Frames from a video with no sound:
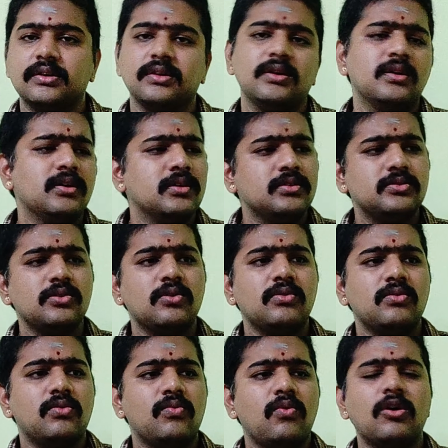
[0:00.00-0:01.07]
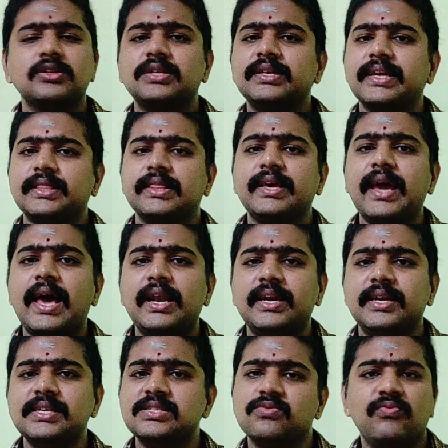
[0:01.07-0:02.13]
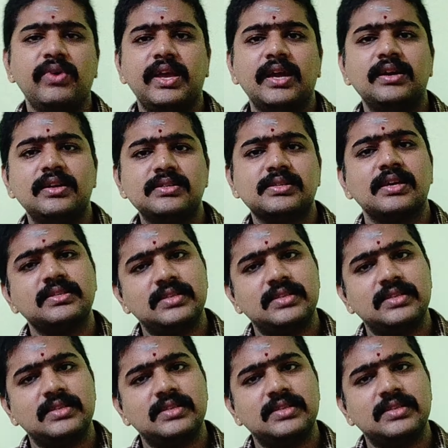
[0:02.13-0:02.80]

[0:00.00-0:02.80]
So what the technicalities we can discuss later